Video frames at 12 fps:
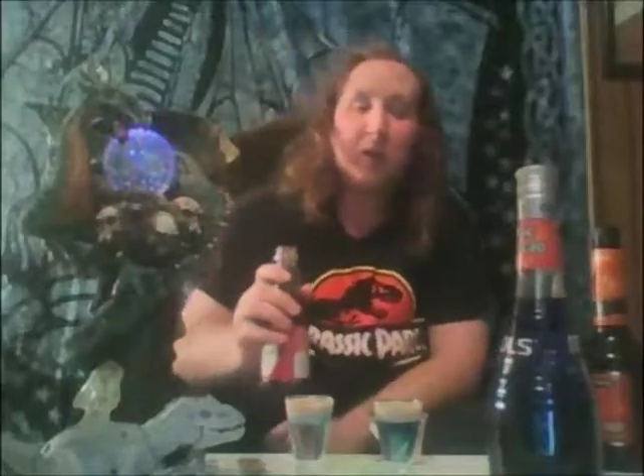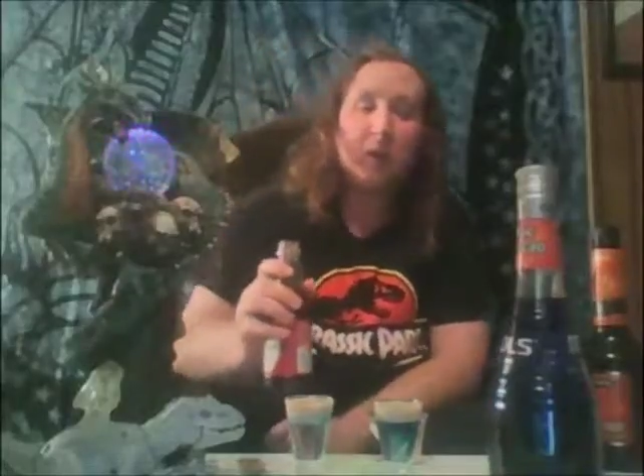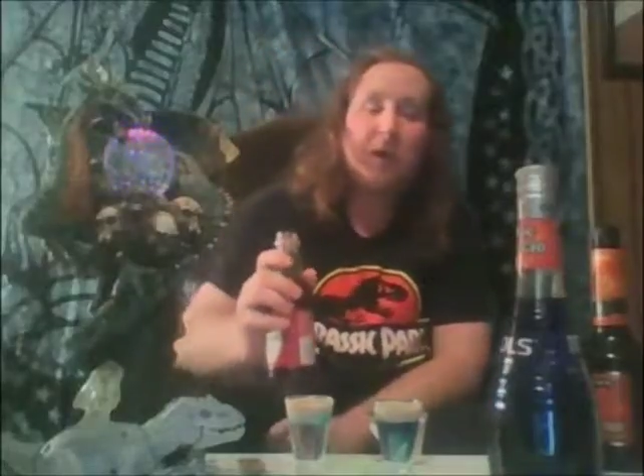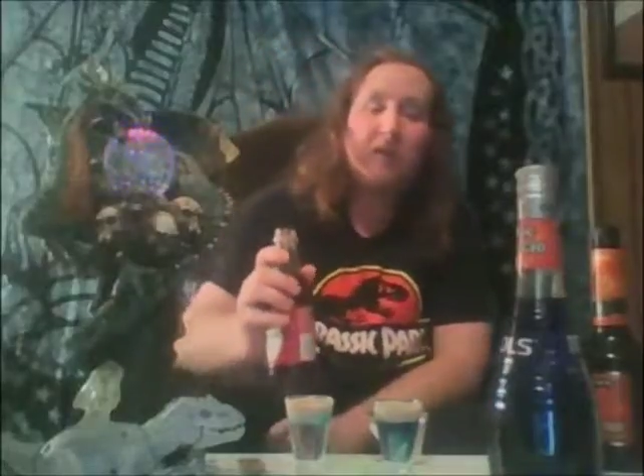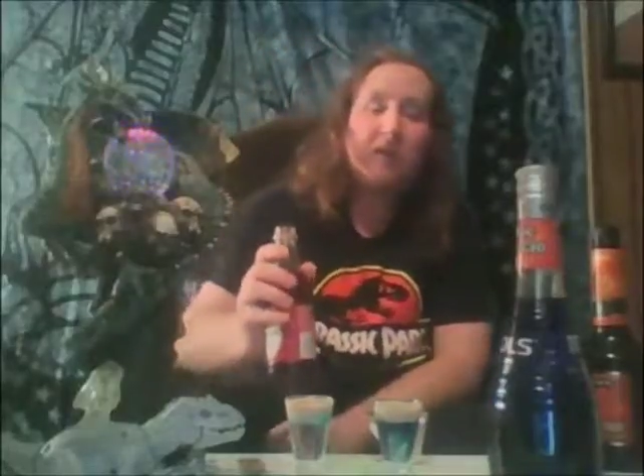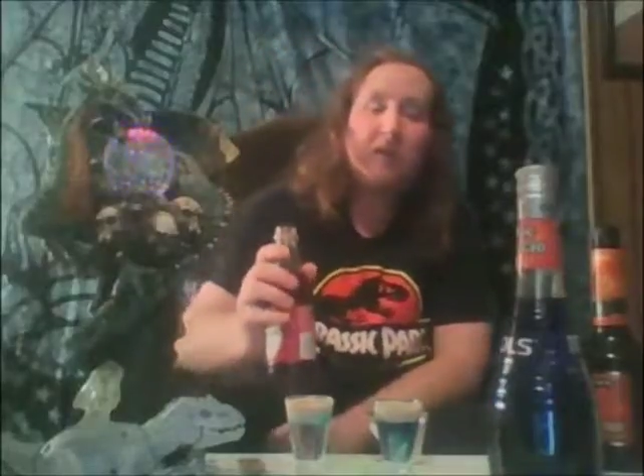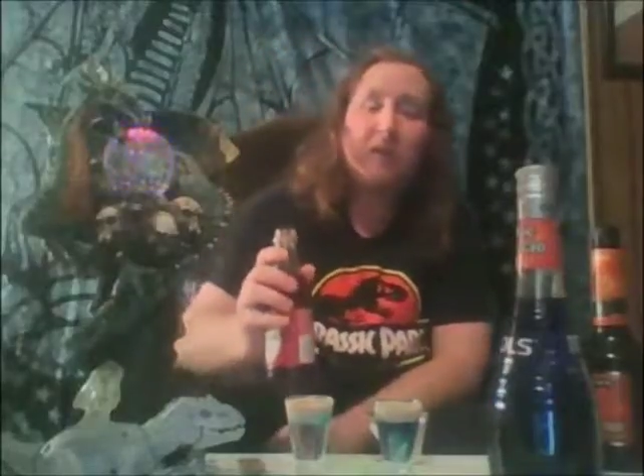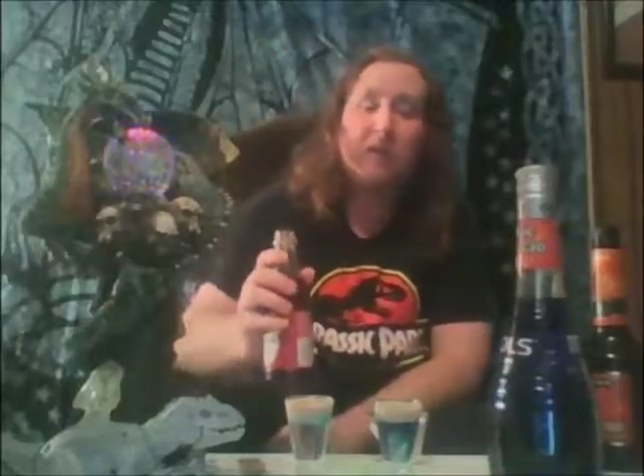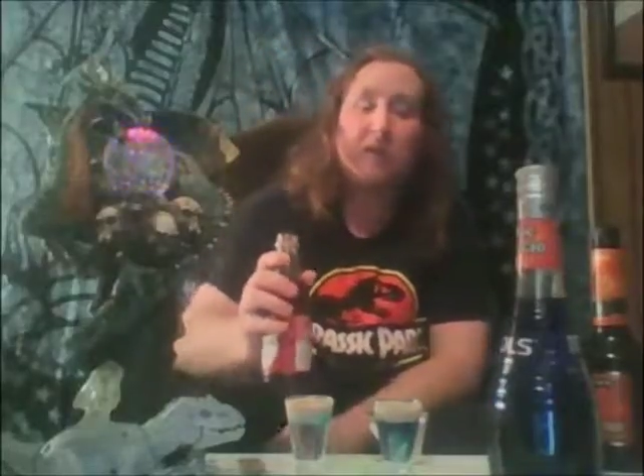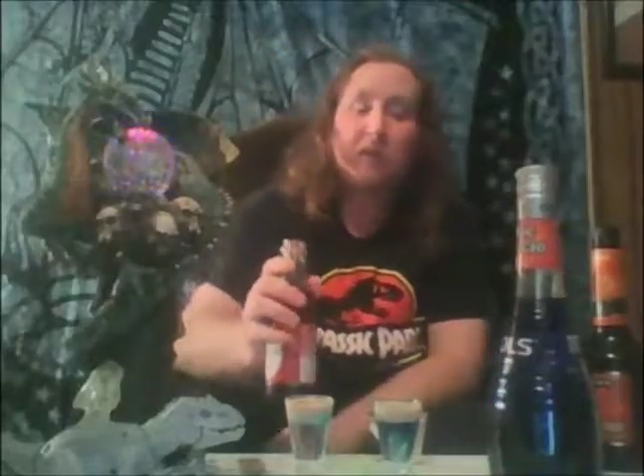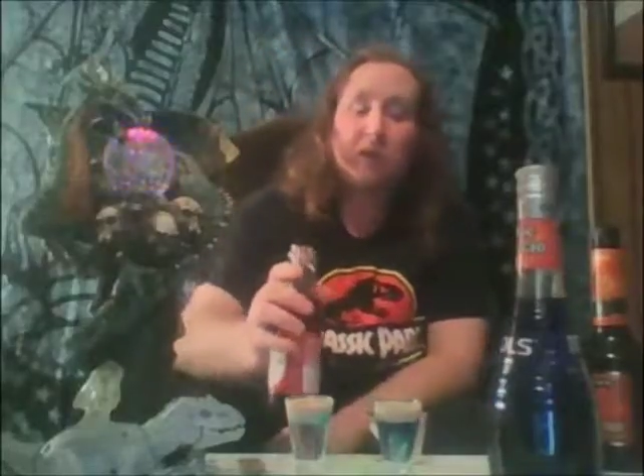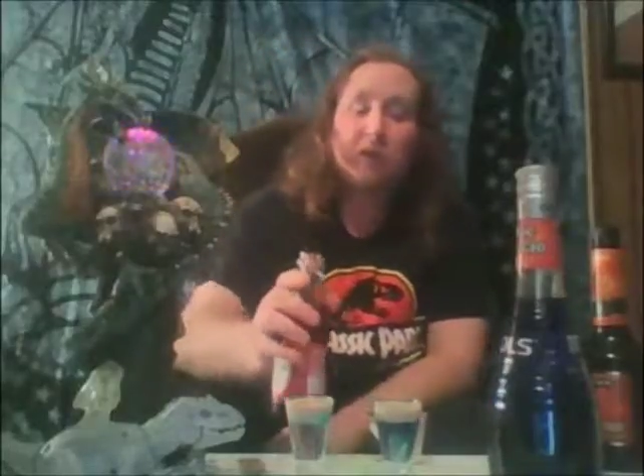watch the
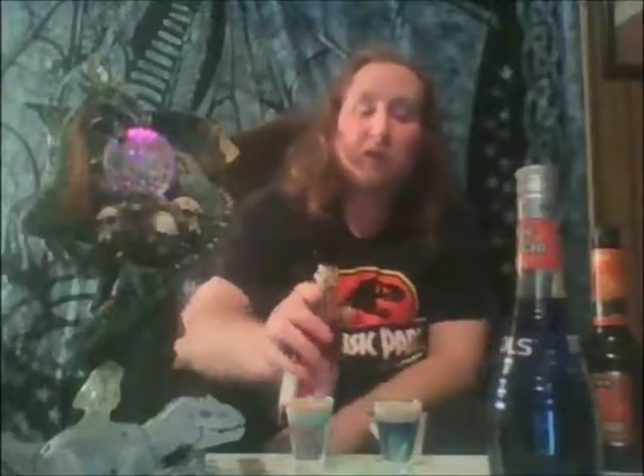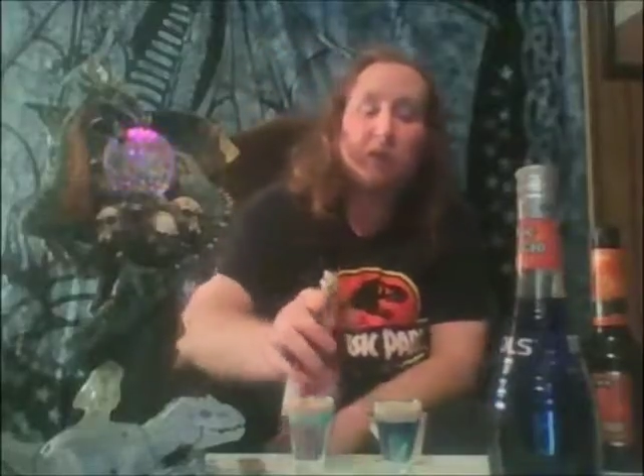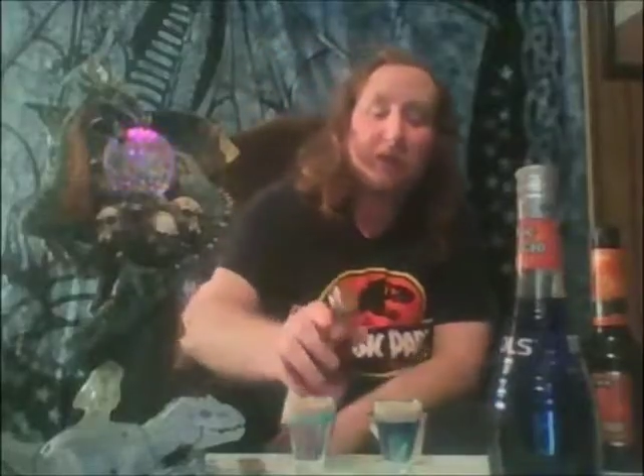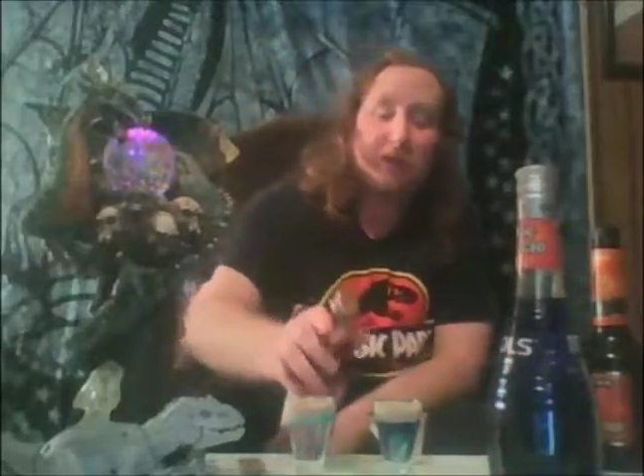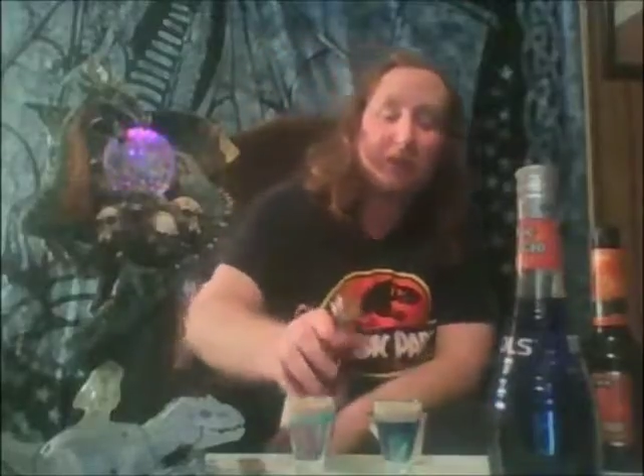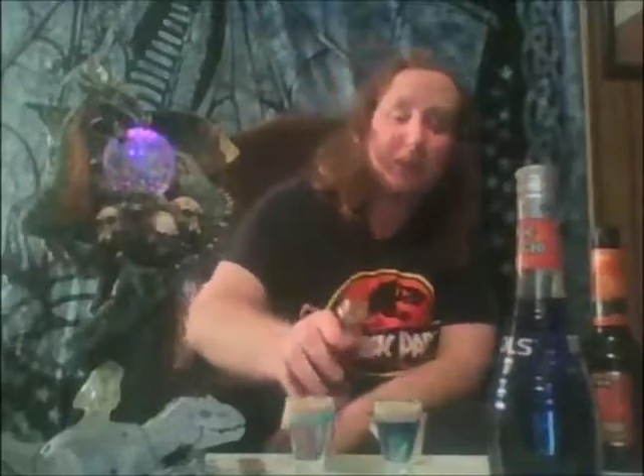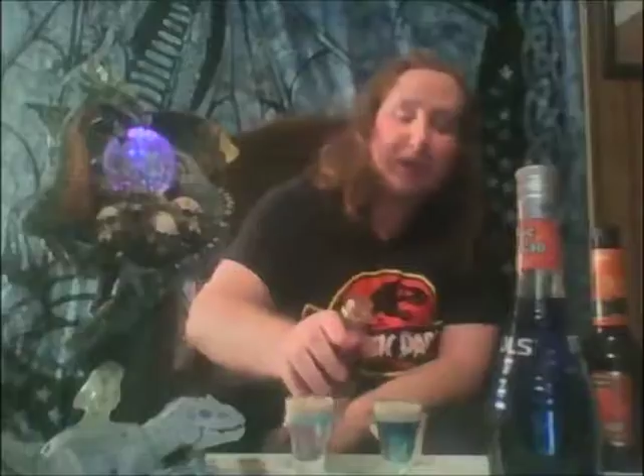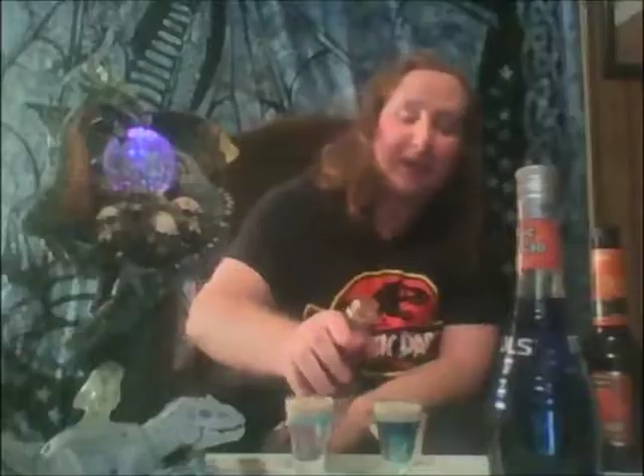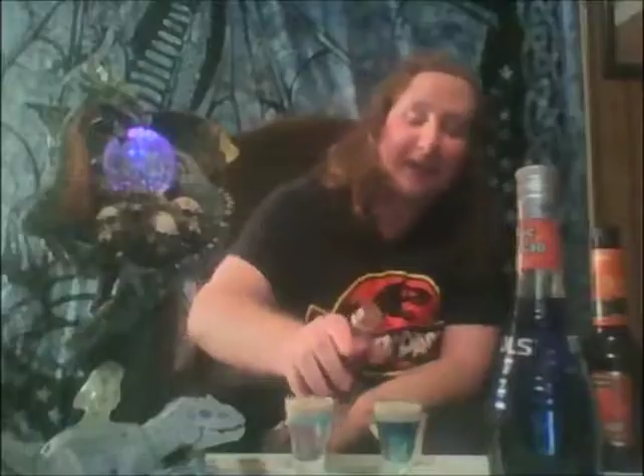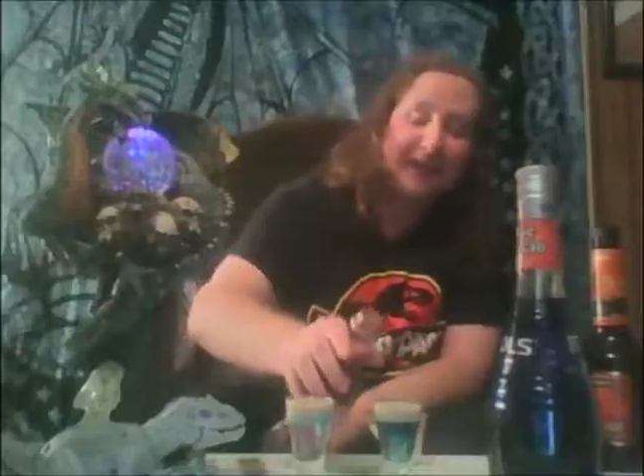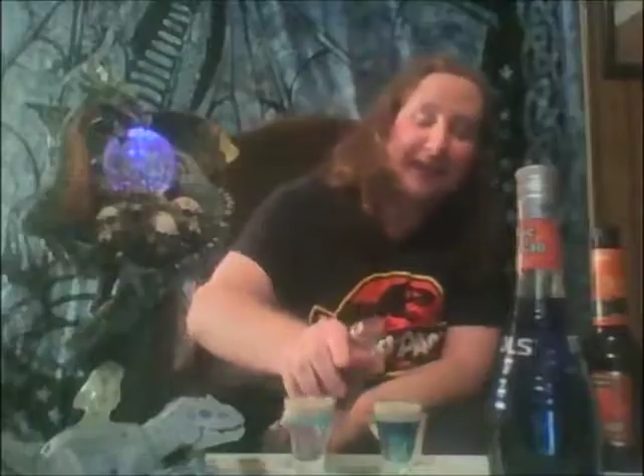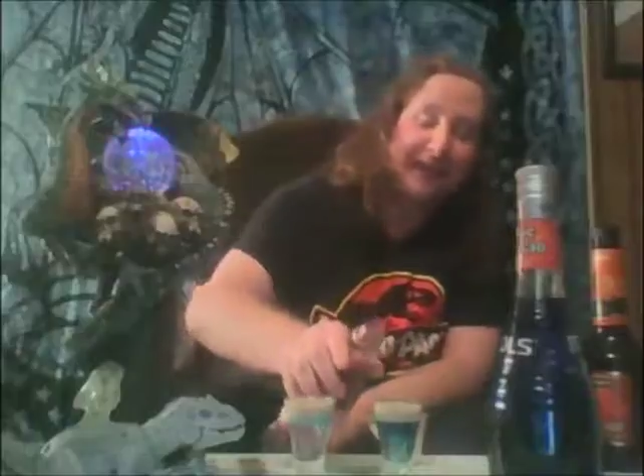destruction
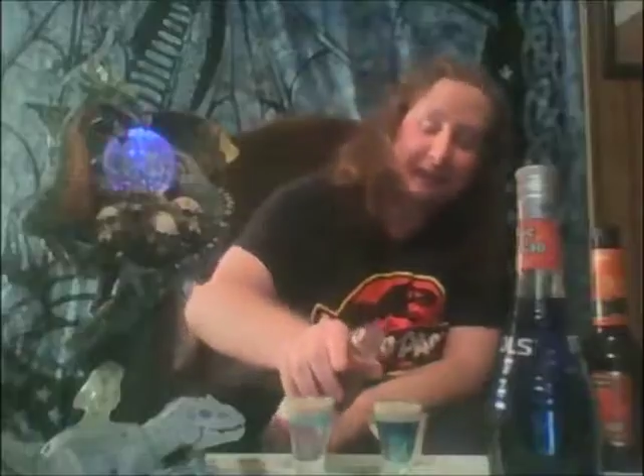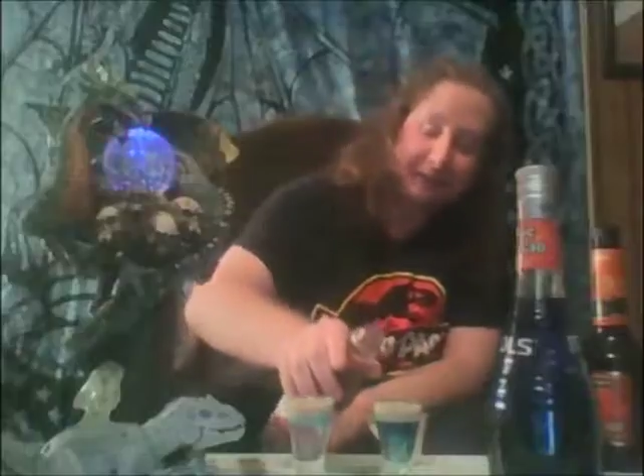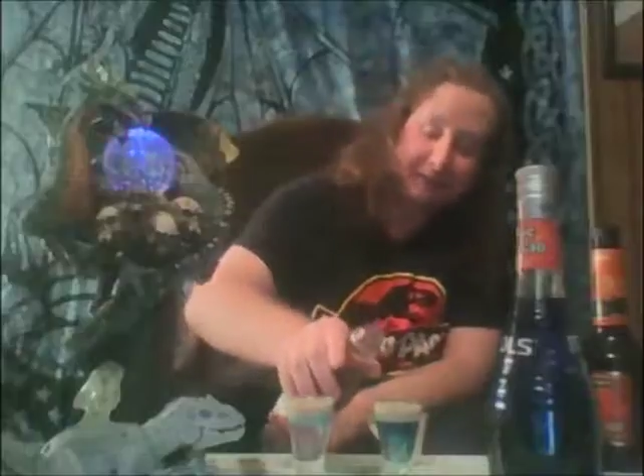begin.